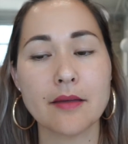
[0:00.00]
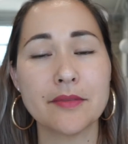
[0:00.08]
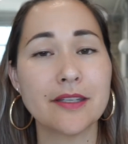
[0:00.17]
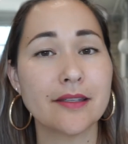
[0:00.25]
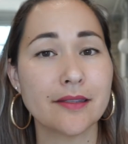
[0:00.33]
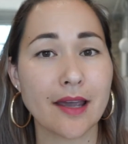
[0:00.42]

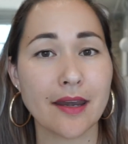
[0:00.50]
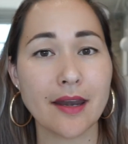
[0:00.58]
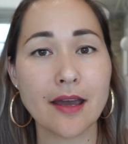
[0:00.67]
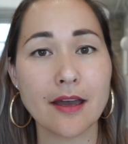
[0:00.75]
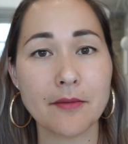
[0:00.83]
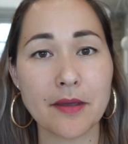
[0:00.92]
to sign
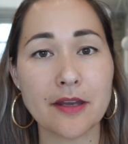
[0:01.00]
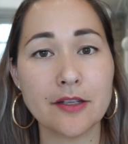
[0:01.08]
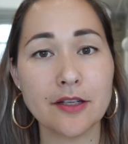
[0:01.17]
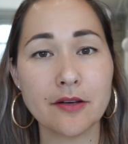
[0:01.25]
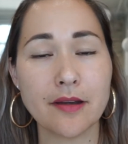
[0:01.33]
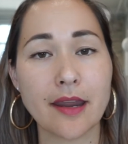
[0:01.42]
up and
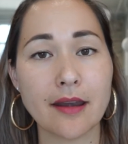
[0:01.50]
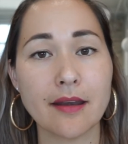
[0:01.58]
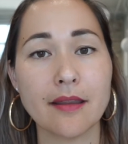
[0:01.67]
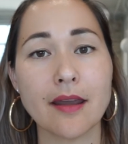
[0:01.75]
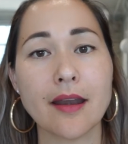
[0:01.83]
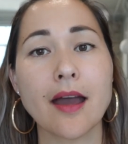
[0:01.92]

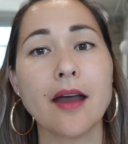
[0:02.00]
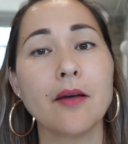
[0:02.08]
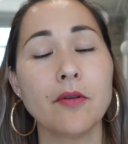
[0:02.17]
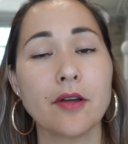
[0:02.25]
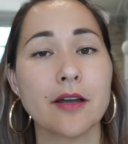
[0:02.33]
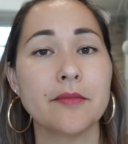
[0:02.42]
donate, then I
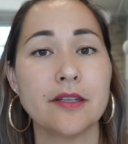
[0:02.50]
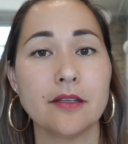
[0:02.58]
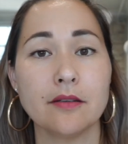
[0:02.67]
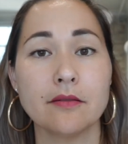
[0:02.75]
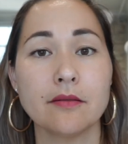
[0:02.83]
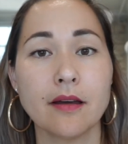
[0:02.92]
will come to
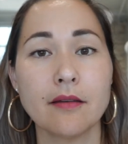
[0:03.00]
you.